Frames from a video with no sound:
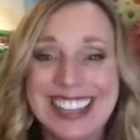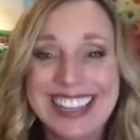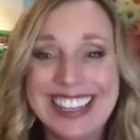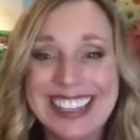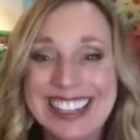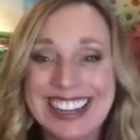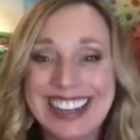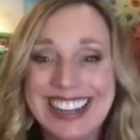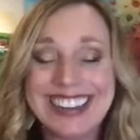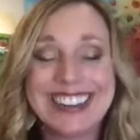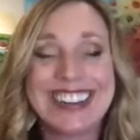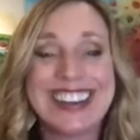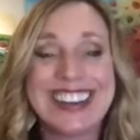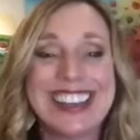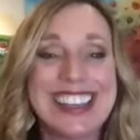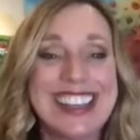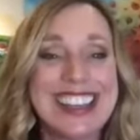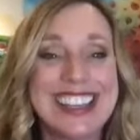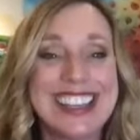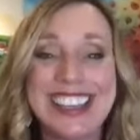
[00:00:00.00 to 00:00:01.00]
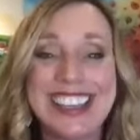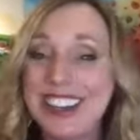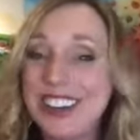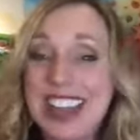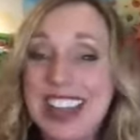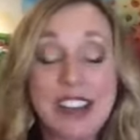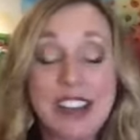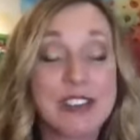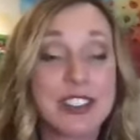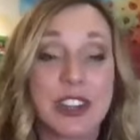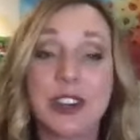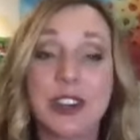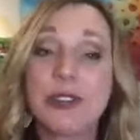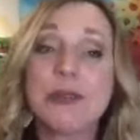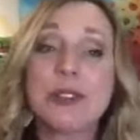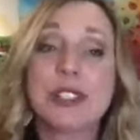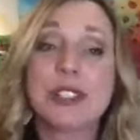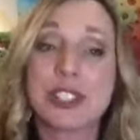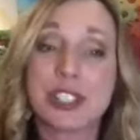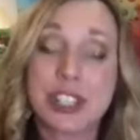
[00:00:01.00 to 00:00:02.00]
You know, you don't have to go
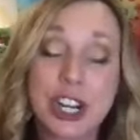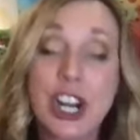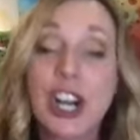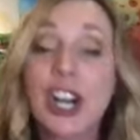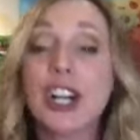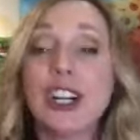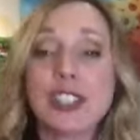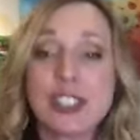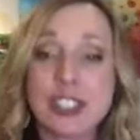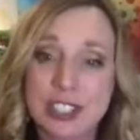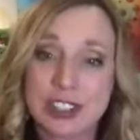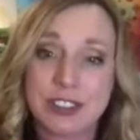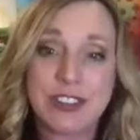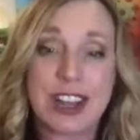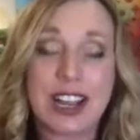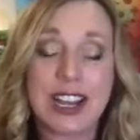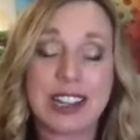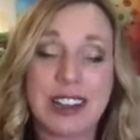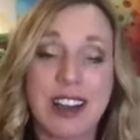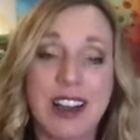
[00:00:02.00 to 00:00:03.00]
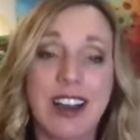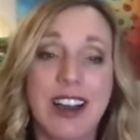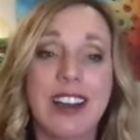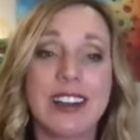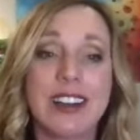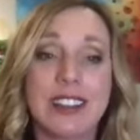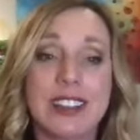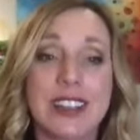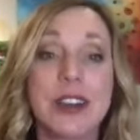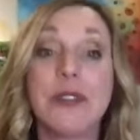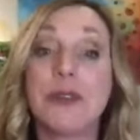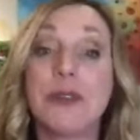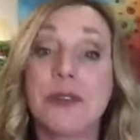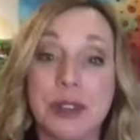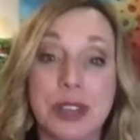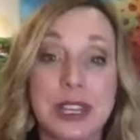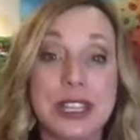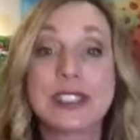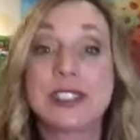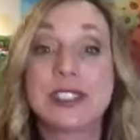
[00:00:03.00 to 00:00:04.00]
to a church to find God, though
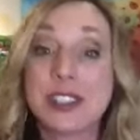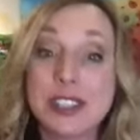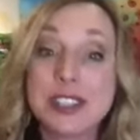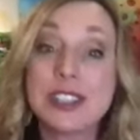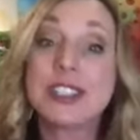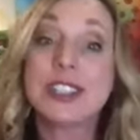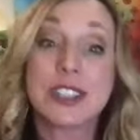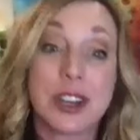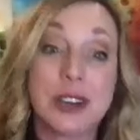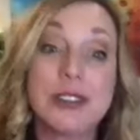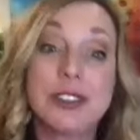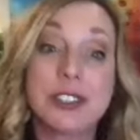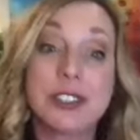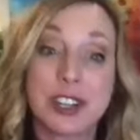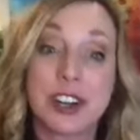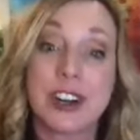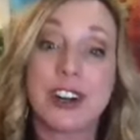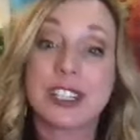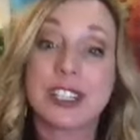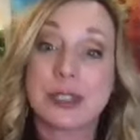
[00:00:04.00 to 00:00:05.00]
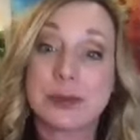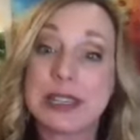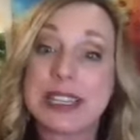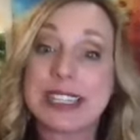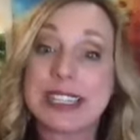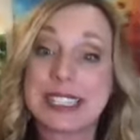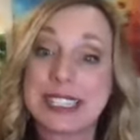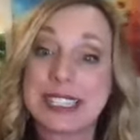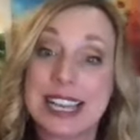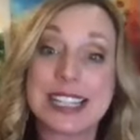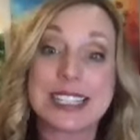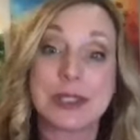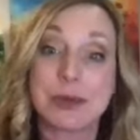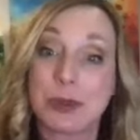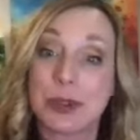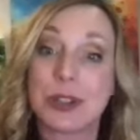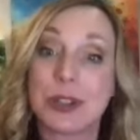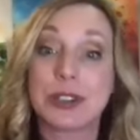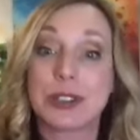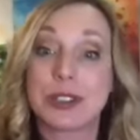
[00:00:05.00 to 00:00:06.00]
it's good to go to church because that's
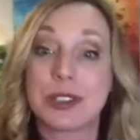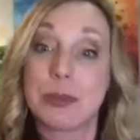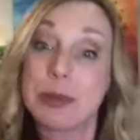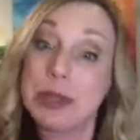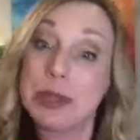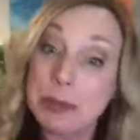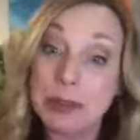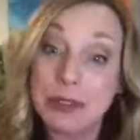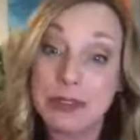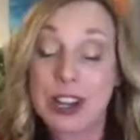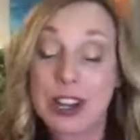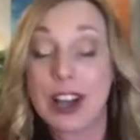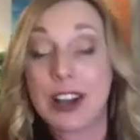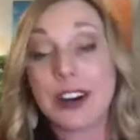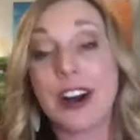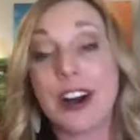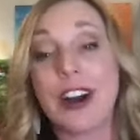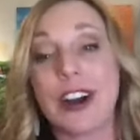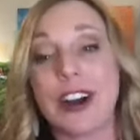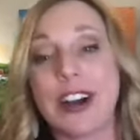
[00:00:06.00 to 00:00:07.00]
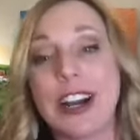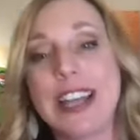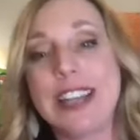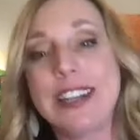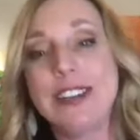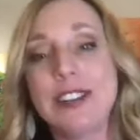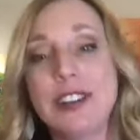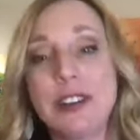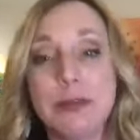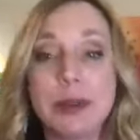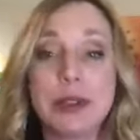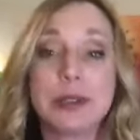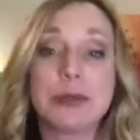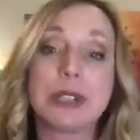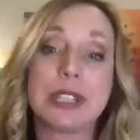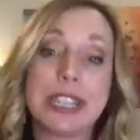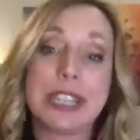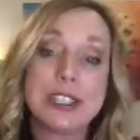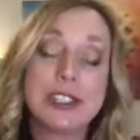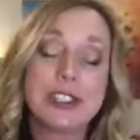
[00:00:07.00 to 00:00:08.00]
where the people of God are, and you can build
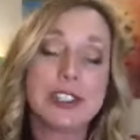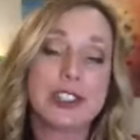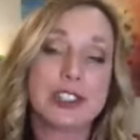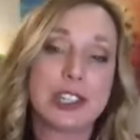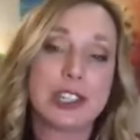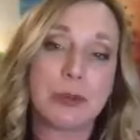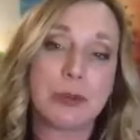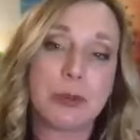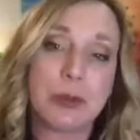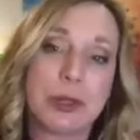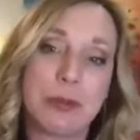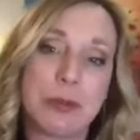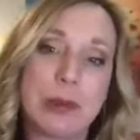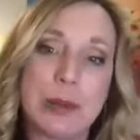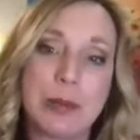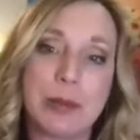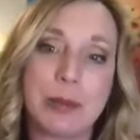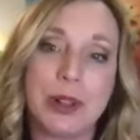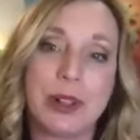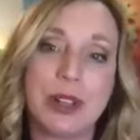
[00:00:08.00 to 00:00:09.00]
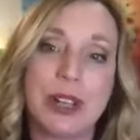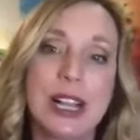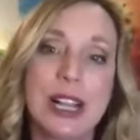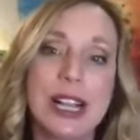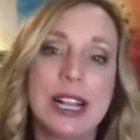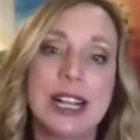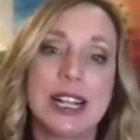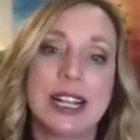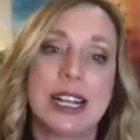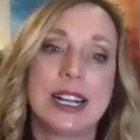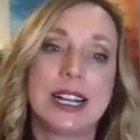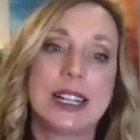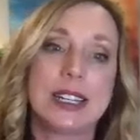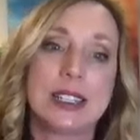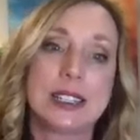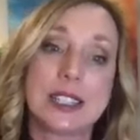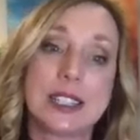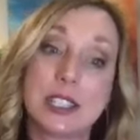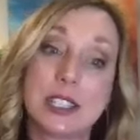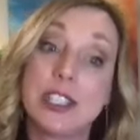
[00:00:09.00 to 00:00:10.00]
relationship with people
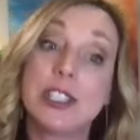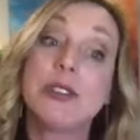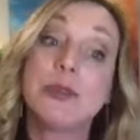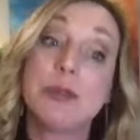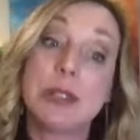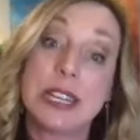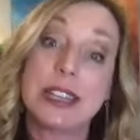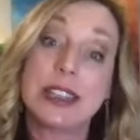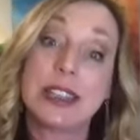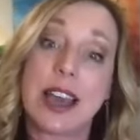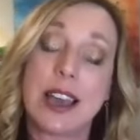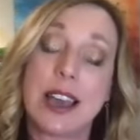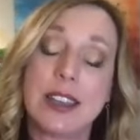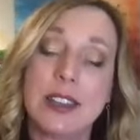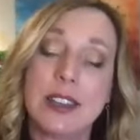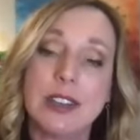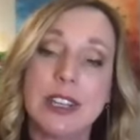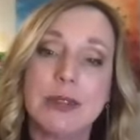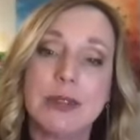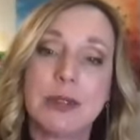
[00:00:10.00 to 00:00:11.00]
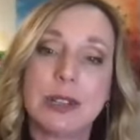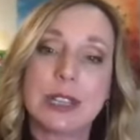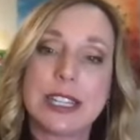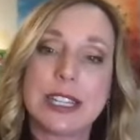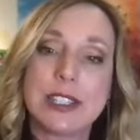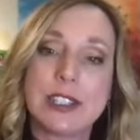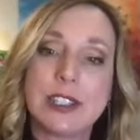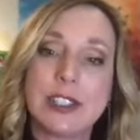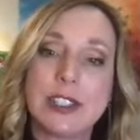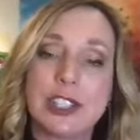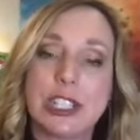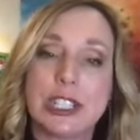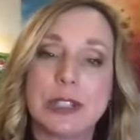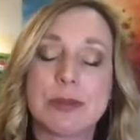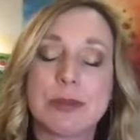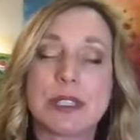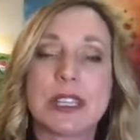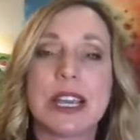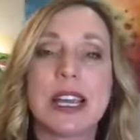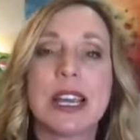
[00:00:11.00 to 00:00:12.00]
because you do need that. You need
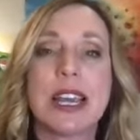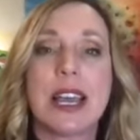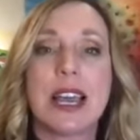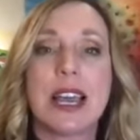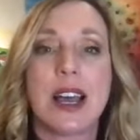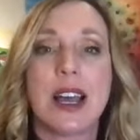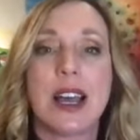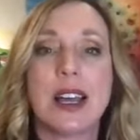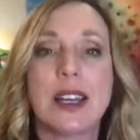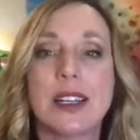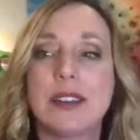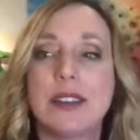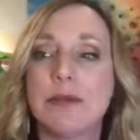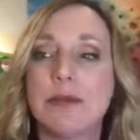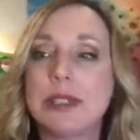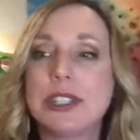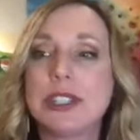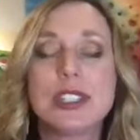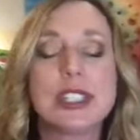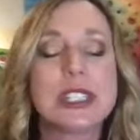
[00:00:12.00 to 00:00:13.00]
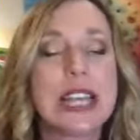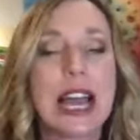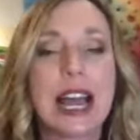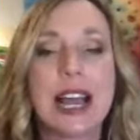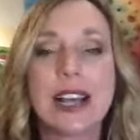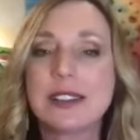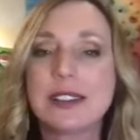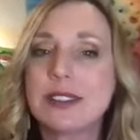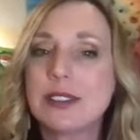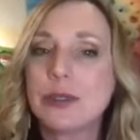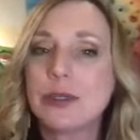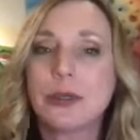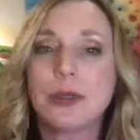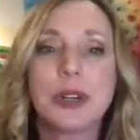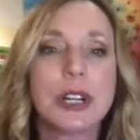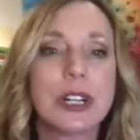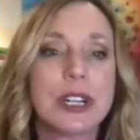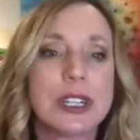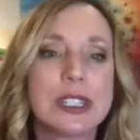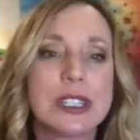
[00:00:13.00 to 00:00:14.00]
relationships. But just ask the
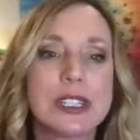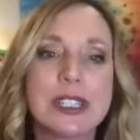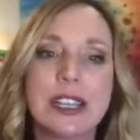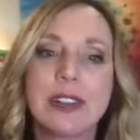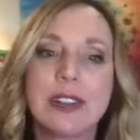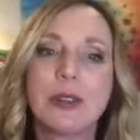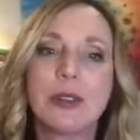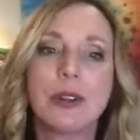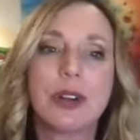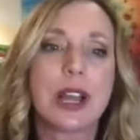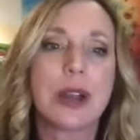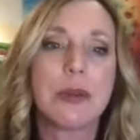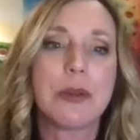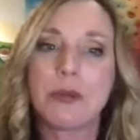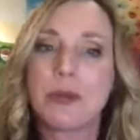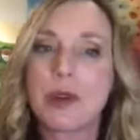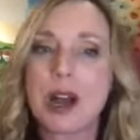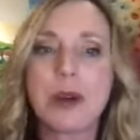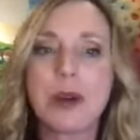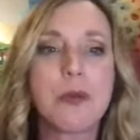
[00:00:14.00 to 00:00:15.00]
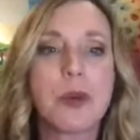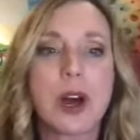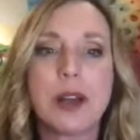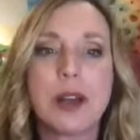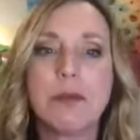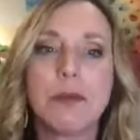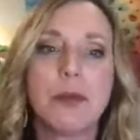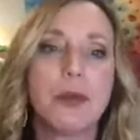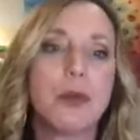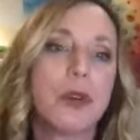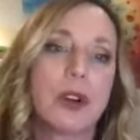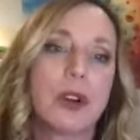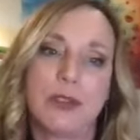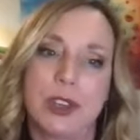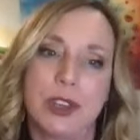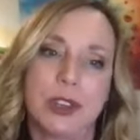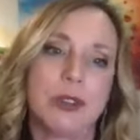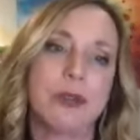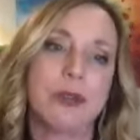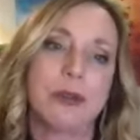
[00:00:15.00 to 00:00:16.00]
Lord, say, Lord, I want more of
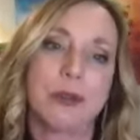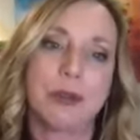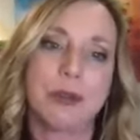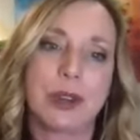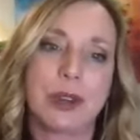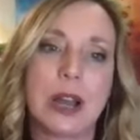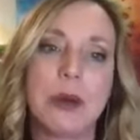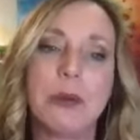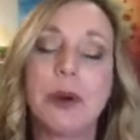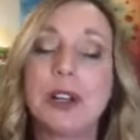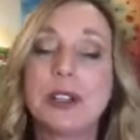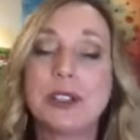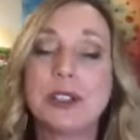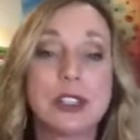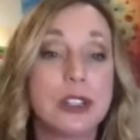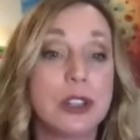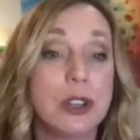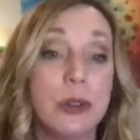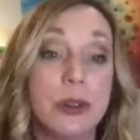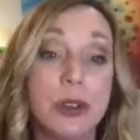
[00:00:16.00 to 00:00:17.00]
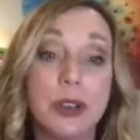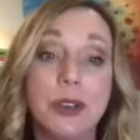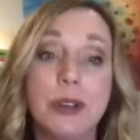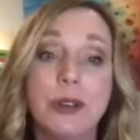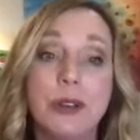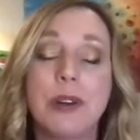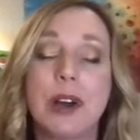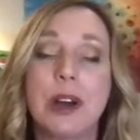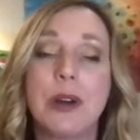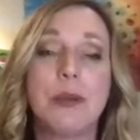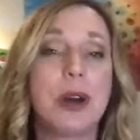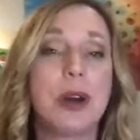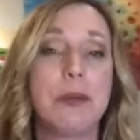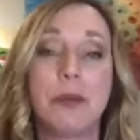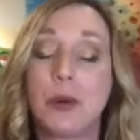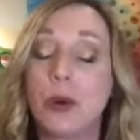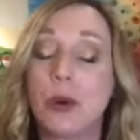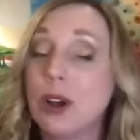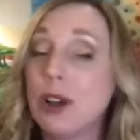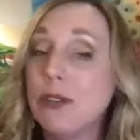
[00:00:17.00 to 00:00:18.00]
you. I want to know you. I
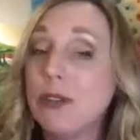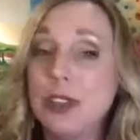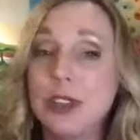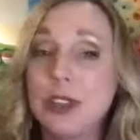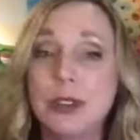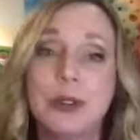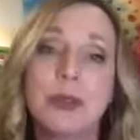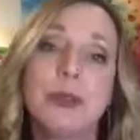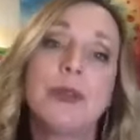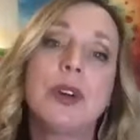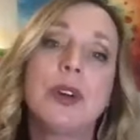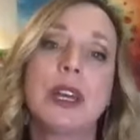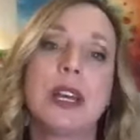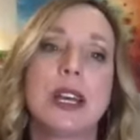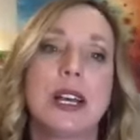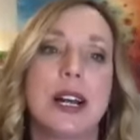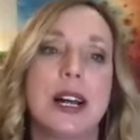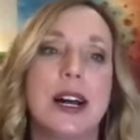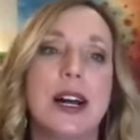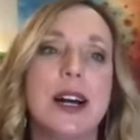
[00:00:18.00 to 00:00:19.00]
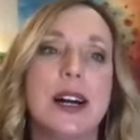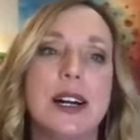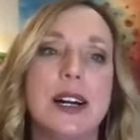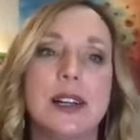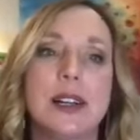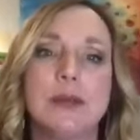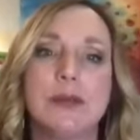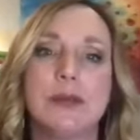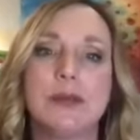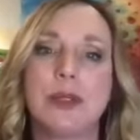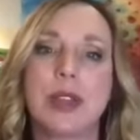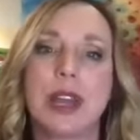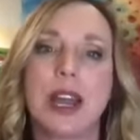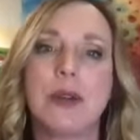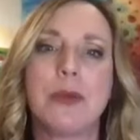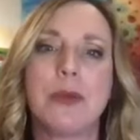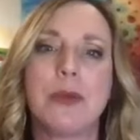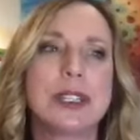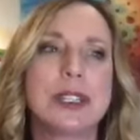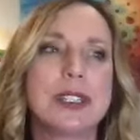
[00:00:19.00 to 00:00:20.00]
want more of you.
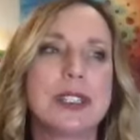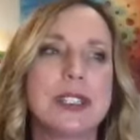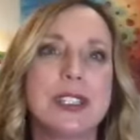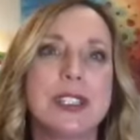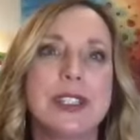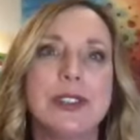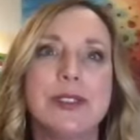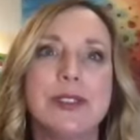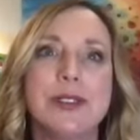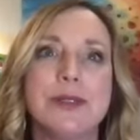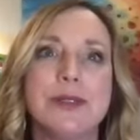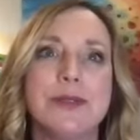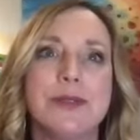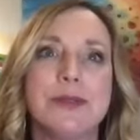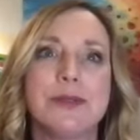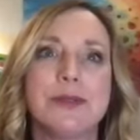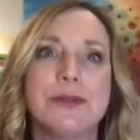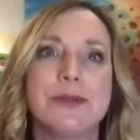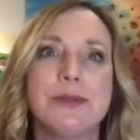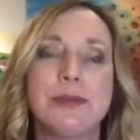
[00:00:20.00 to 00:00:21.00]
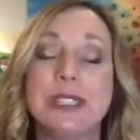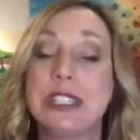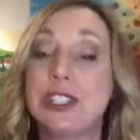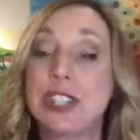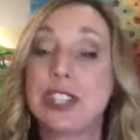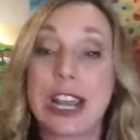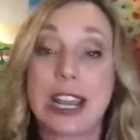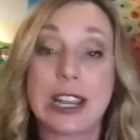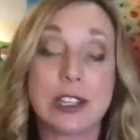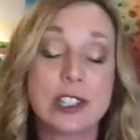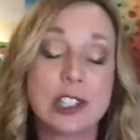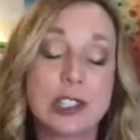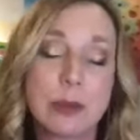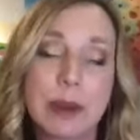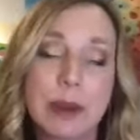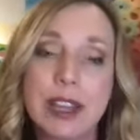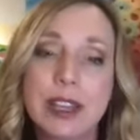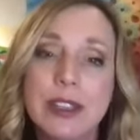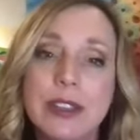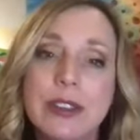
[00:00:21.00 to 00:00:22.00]
I want to be changed
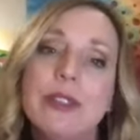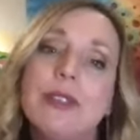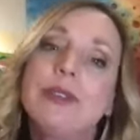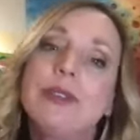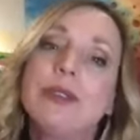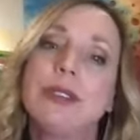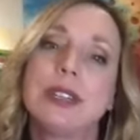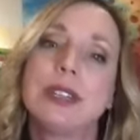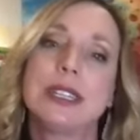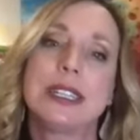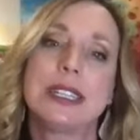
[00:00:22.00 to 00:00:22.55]
by you.